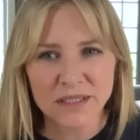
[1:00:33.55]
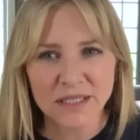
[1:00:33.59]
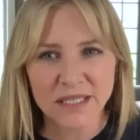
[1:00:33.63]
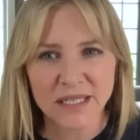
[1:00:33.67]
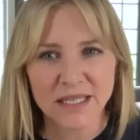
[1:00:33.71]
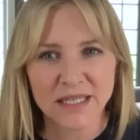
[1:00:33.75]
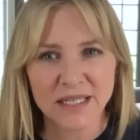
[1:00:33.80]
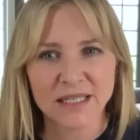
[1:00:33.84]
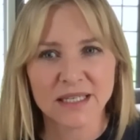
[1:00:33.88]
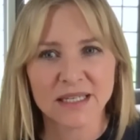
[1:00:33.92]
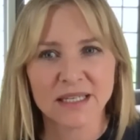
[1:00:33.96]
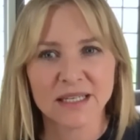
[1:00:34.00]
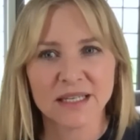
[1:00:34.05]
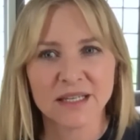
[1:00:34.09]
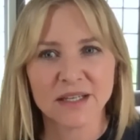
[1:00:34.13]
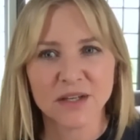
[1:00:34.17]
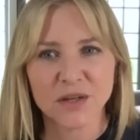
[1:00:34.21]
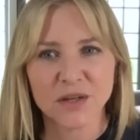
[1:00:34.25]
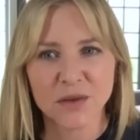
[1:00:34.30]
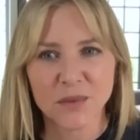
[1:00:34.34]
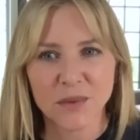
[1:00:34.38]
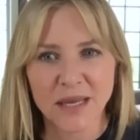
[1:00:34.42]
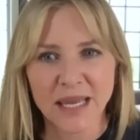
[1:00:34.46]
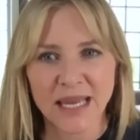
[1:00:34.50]
it,
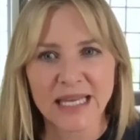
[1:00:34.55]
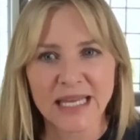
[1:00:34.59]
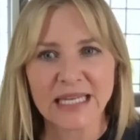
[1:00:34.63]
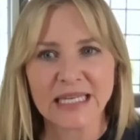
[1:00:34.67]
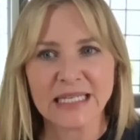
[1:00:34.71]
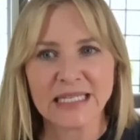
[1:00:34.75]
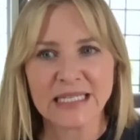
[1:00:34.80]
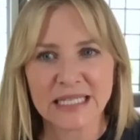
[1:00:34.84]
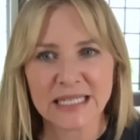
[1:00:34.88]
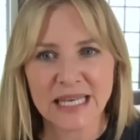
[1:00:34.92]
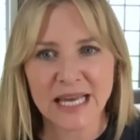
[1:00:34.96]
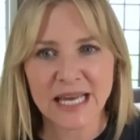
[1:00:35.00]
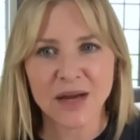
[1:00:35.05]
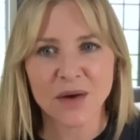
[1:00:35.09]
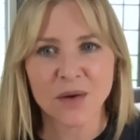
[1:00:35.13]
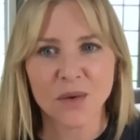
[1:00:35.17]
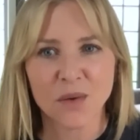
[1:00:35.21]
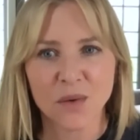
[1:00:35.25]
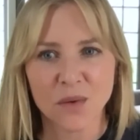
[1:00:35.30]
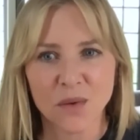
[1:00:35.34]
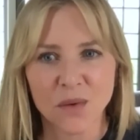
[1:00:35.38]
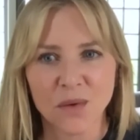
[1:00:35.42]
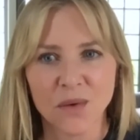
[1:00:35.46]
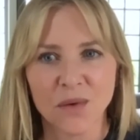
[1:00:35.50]
you get into that
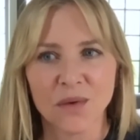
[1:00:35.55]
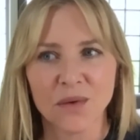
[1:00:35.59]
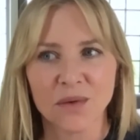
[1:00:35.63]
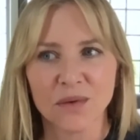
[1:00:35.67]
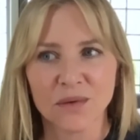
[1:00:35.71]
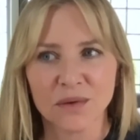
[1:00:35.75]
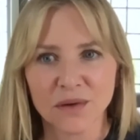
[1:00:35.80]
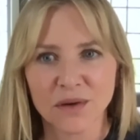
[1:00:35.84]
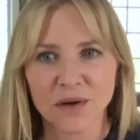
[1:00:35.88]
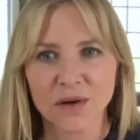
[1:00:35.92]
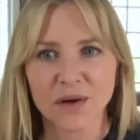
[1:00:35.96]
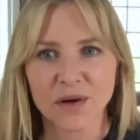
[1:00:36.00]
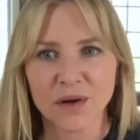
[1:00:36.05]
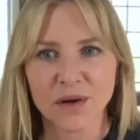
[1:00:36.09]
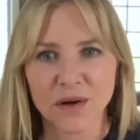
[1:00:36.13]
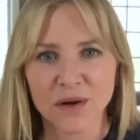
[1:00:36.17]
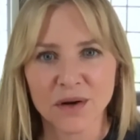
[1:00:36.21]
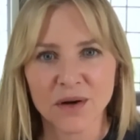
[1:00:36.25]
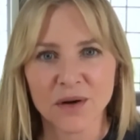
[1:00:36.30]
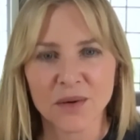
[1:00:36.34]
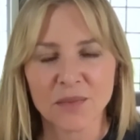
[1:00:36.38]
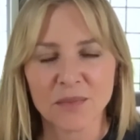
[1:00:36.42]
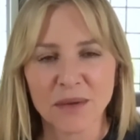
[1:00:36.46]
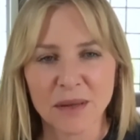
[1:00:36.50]
whole
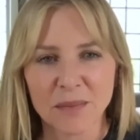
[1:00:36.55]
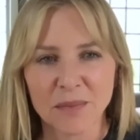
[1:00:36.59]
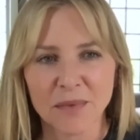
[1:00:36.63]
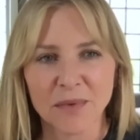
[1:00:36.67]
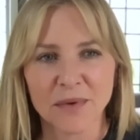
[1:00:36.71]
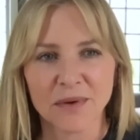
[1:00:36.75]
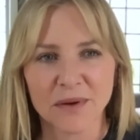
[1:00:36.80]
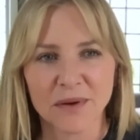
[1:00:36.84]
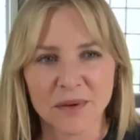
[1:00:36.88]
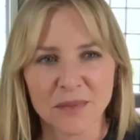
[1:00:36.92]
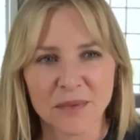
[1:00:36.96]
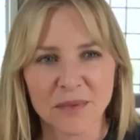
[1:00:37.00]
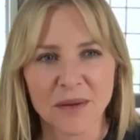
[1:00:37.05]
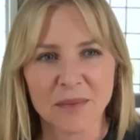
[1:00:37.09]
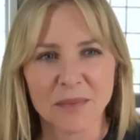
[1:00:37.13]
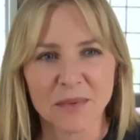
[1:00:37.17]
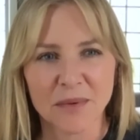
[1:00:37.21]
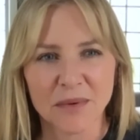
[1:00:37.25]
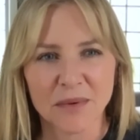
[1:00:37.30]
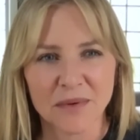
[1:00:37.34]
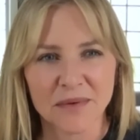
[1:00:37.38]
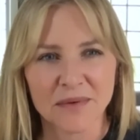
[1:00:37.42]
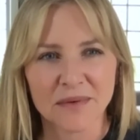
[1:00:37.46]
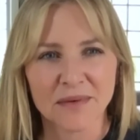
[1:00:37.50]
hurt people.
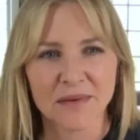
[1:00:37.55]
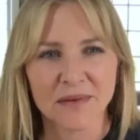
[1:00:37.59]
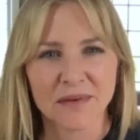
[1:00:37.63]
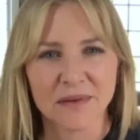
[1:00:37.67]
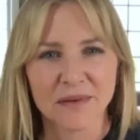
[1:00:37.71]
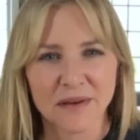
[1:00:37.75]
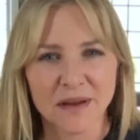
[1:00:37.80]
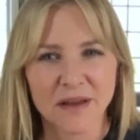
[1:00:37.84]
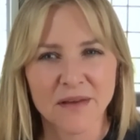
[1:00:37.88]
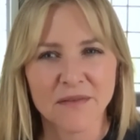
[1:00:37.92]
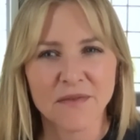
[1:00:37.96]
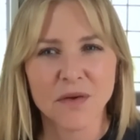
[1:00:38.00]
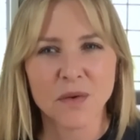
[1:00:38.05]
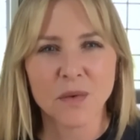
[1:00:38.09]
If you